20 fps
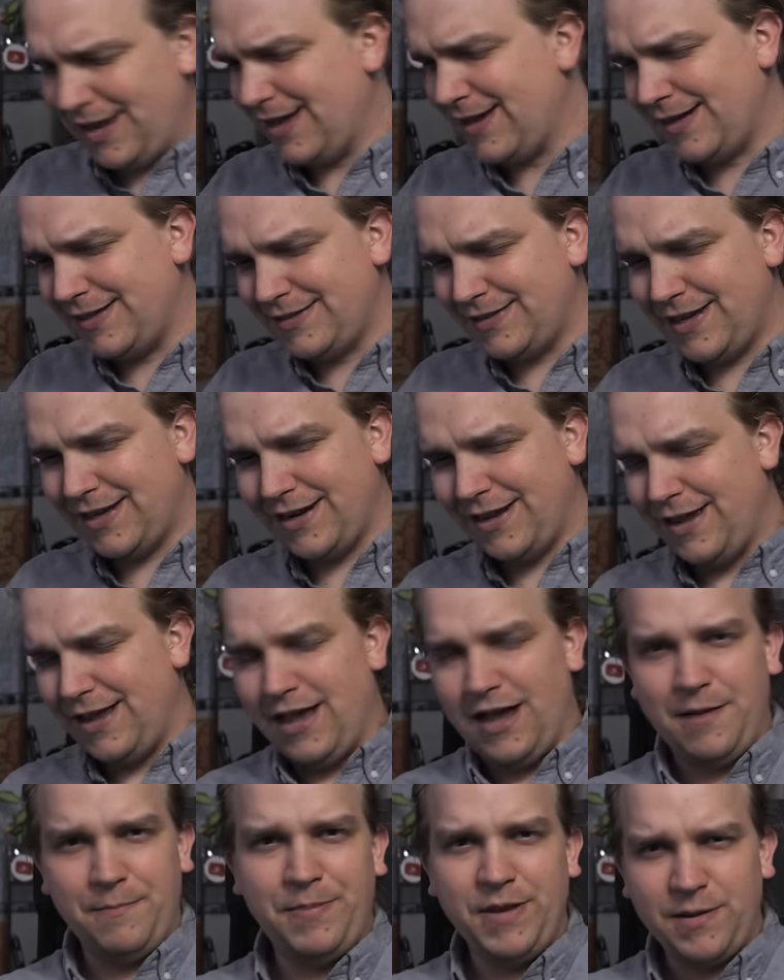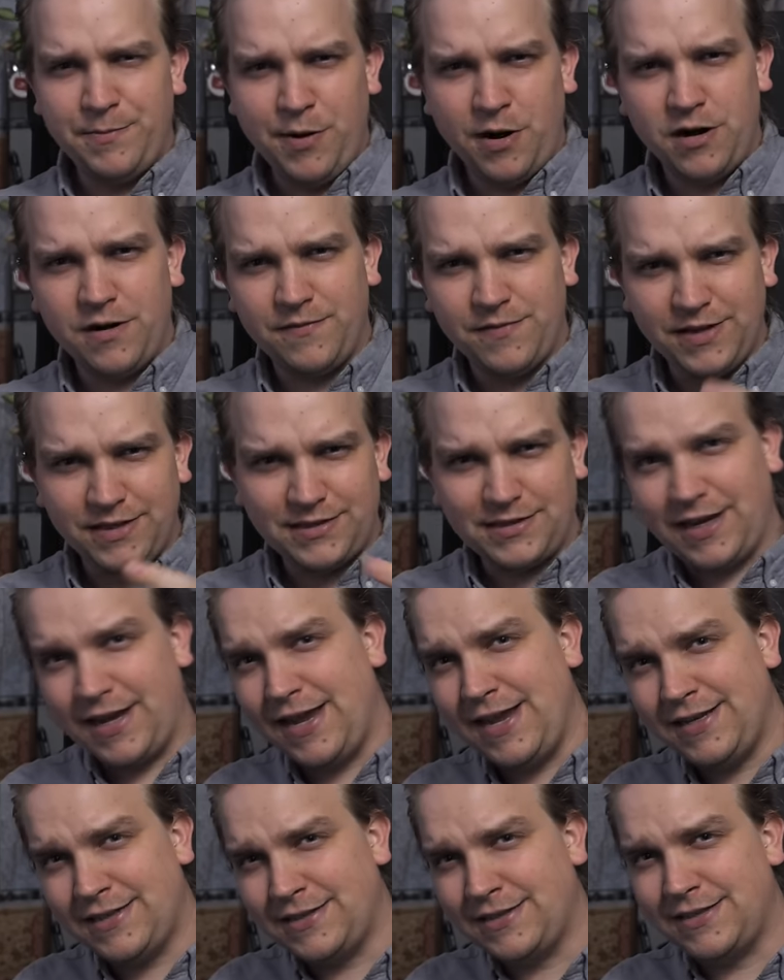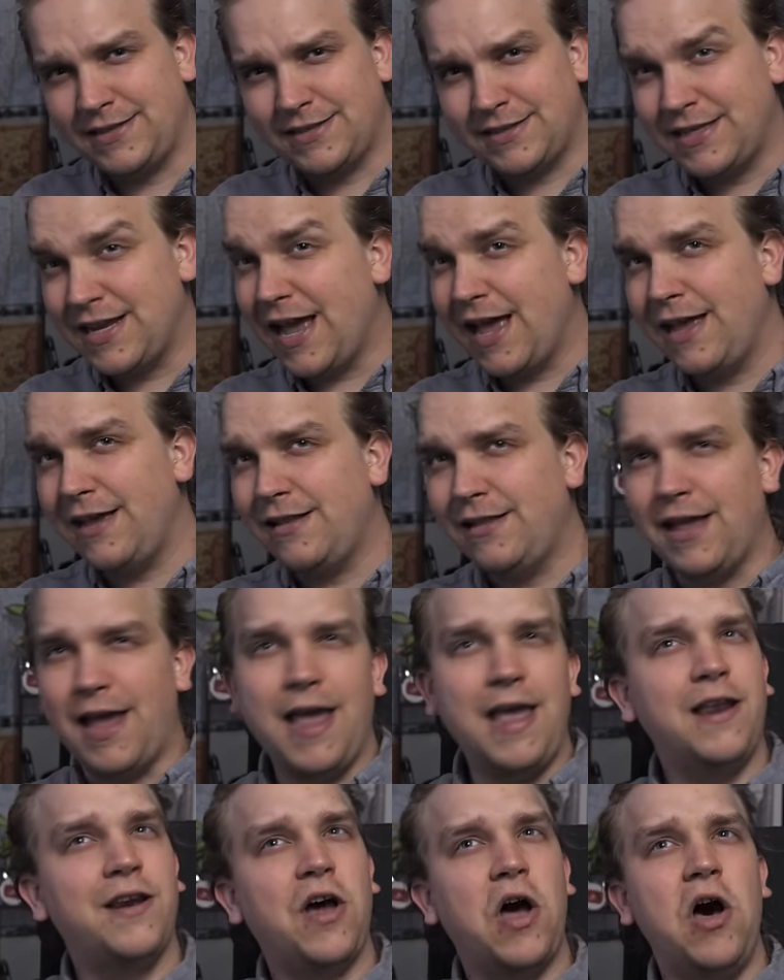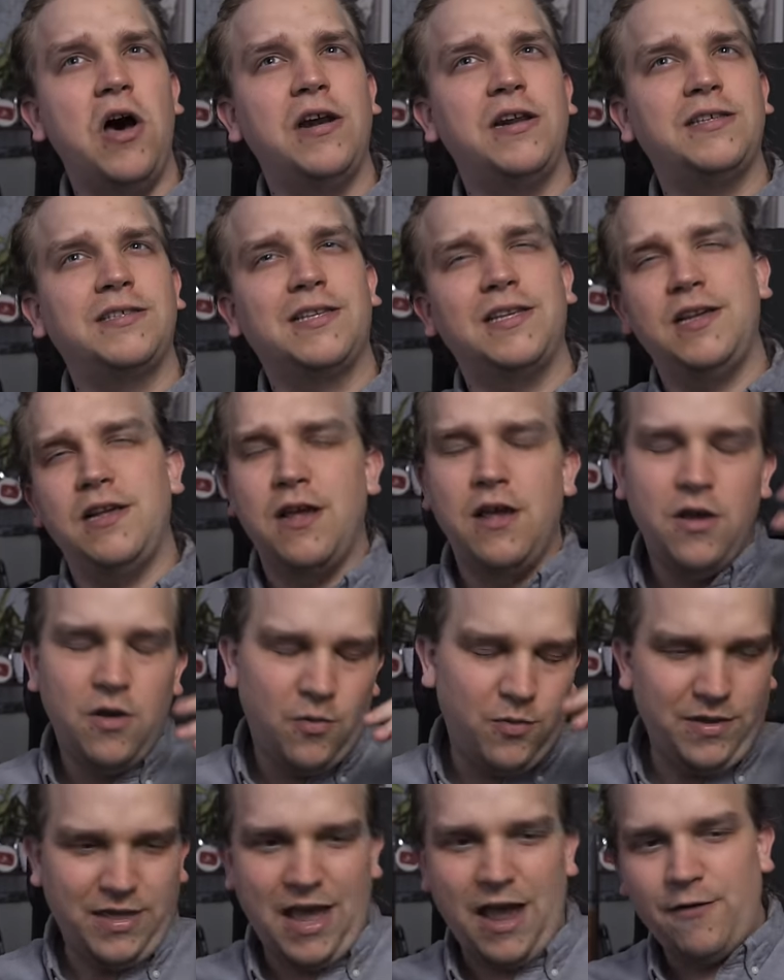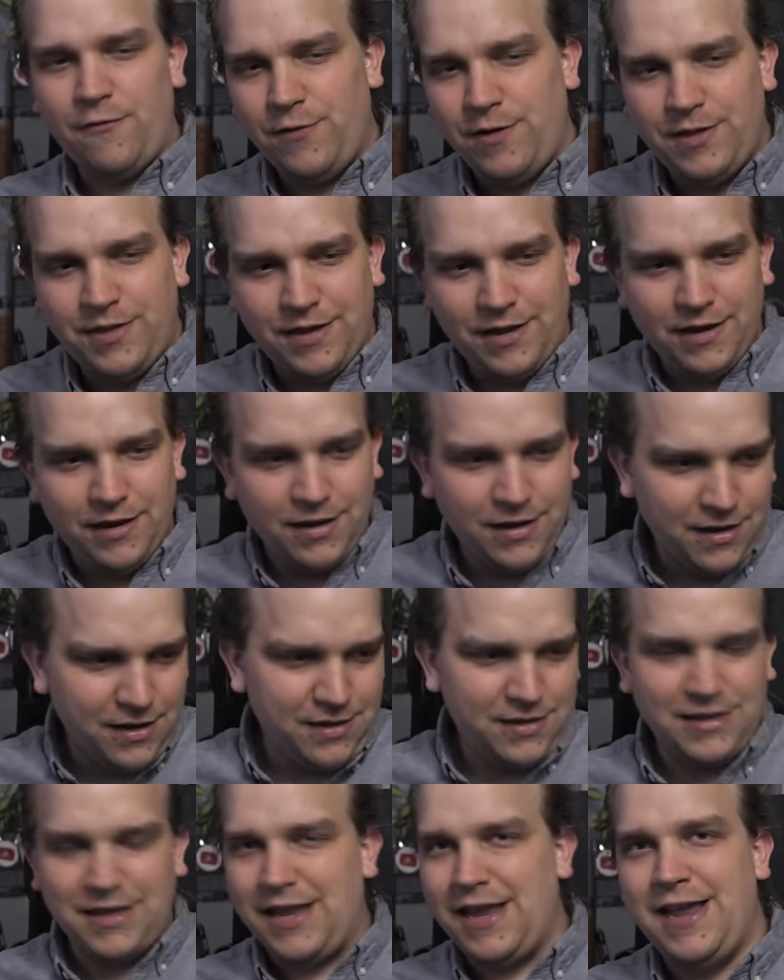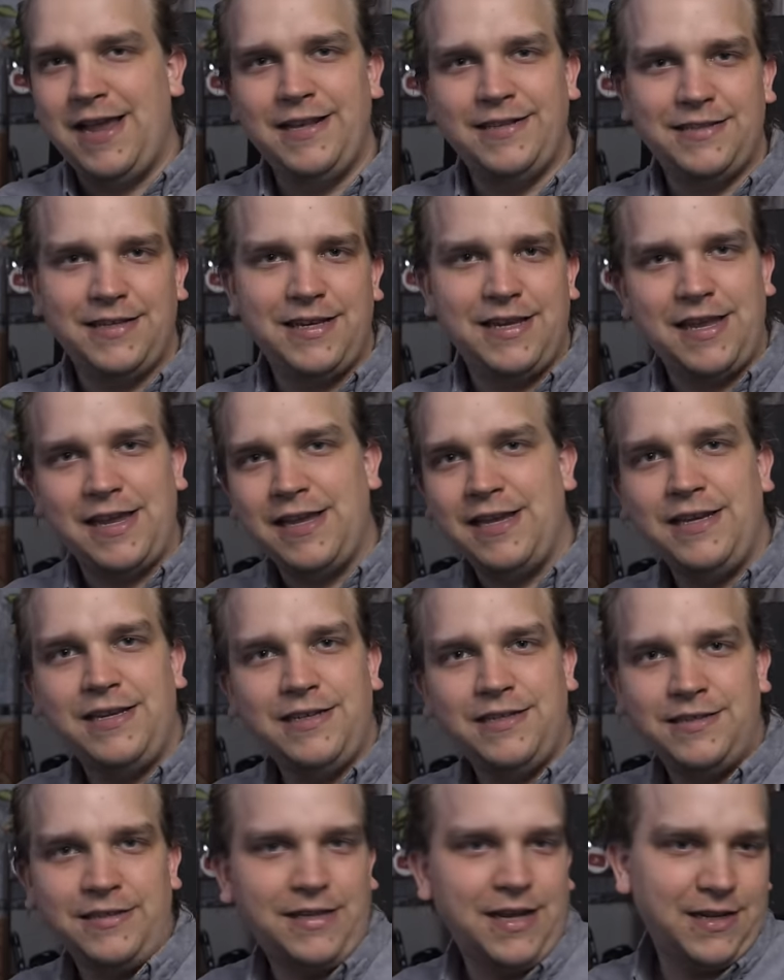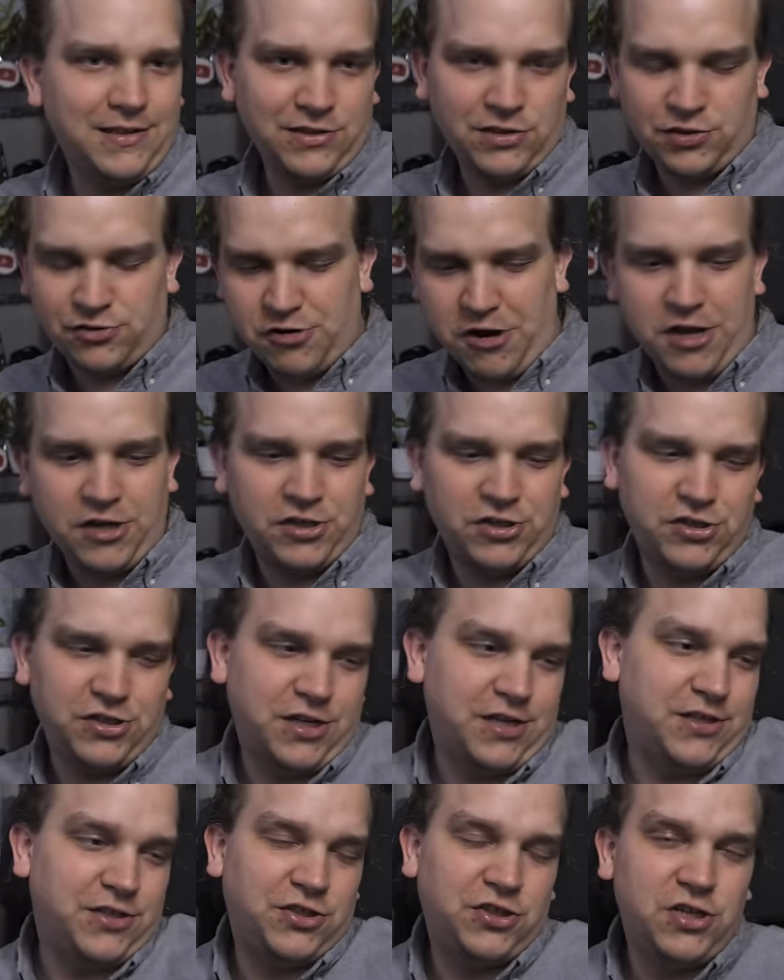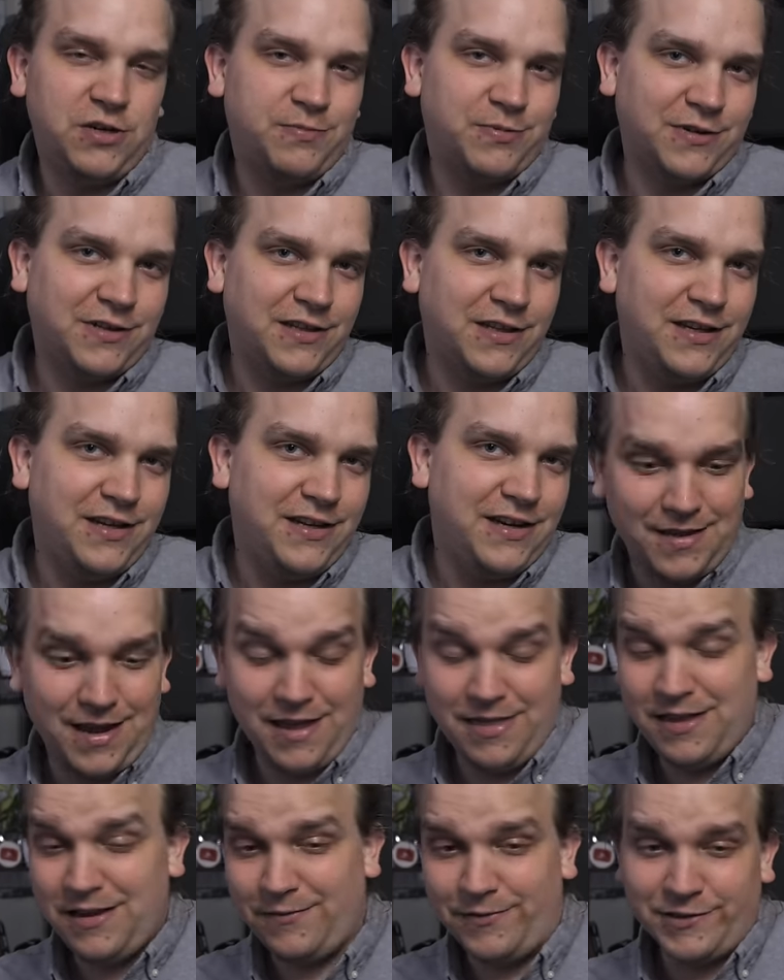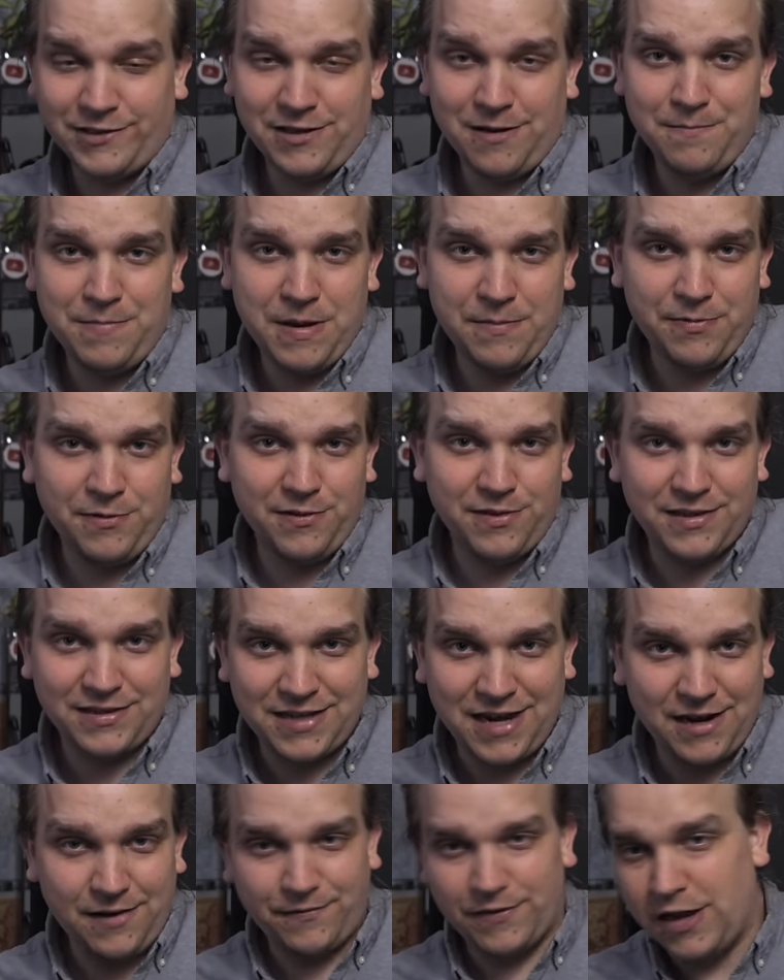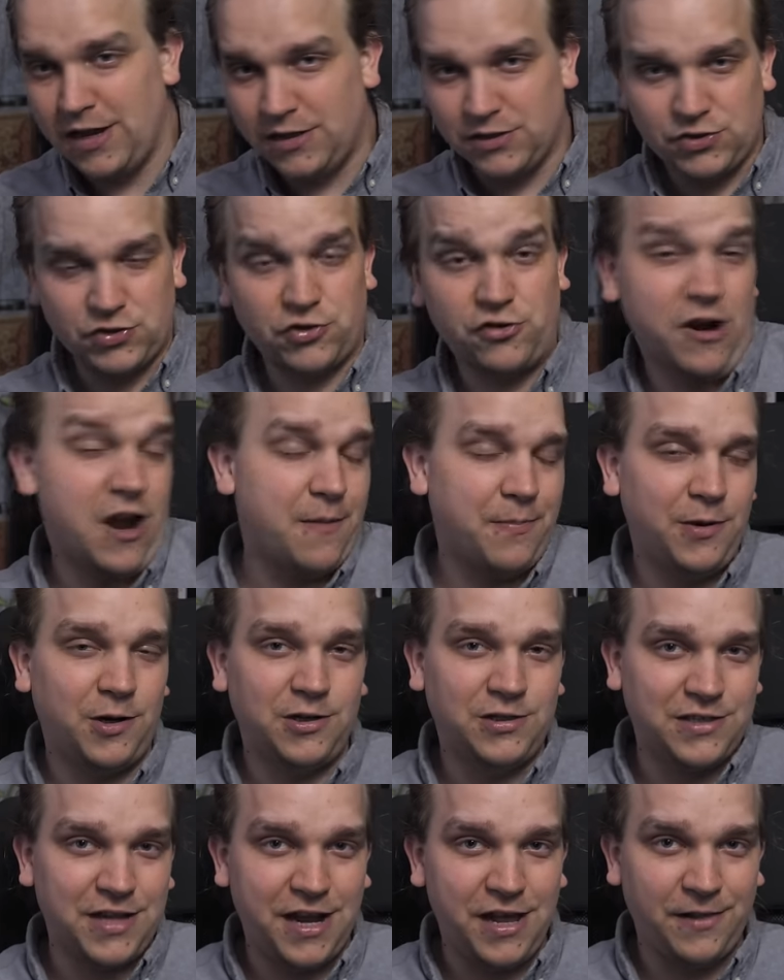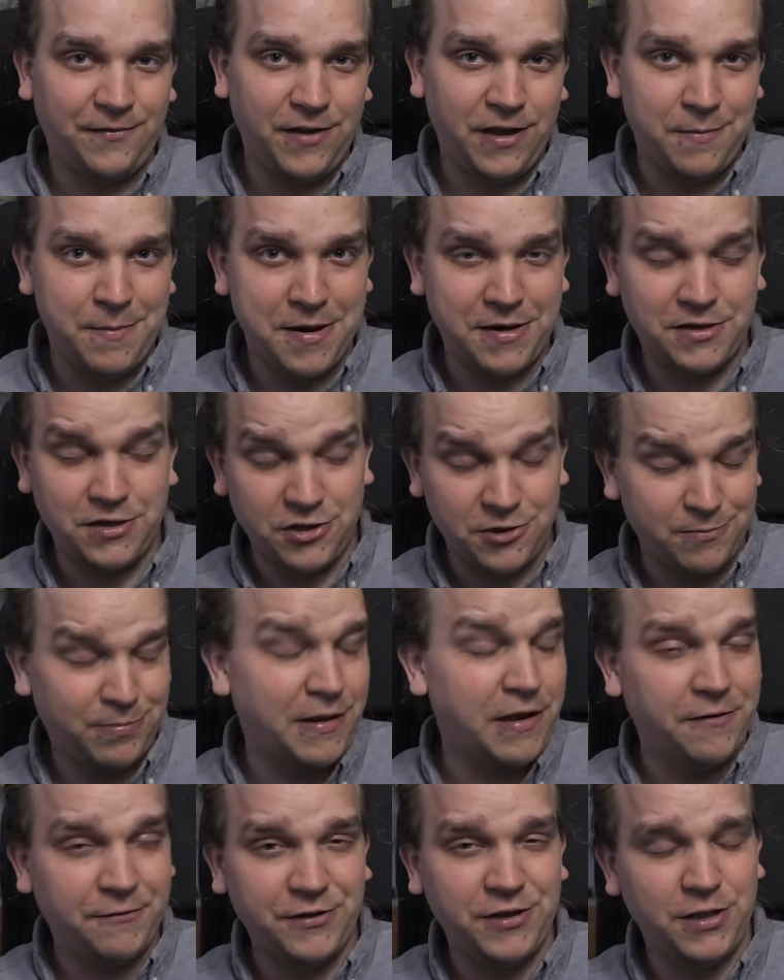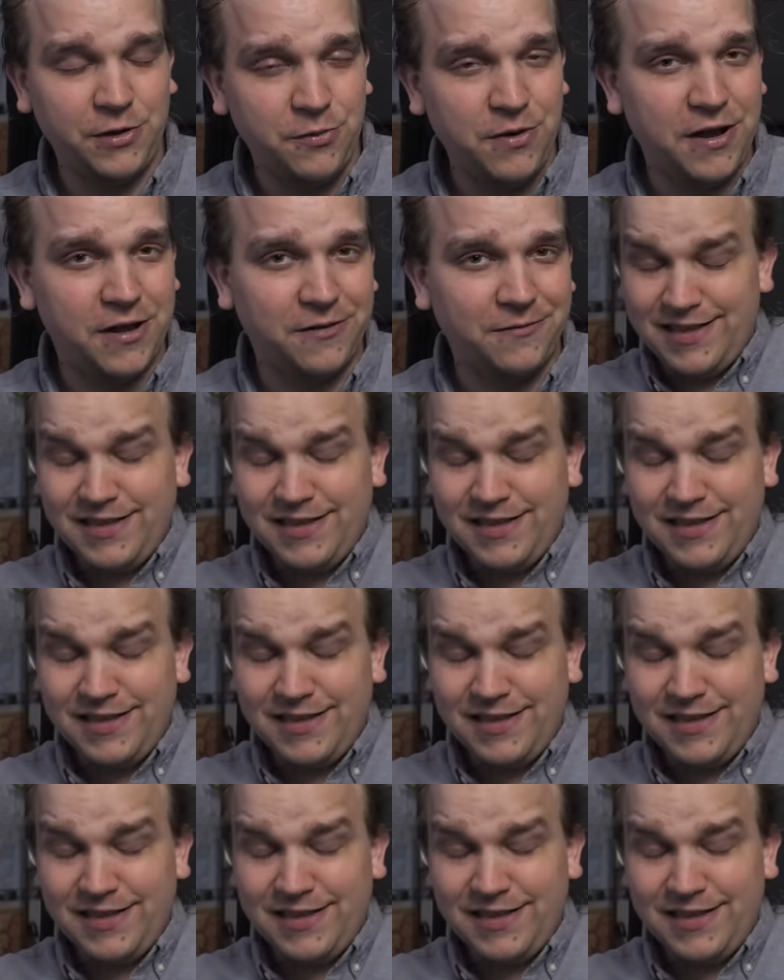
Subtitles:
Like I said, a big part of this is style, and honestly, with everything easy eased and stretched and super clean, I think for some people, this kind of scrappier style of animation could play really well.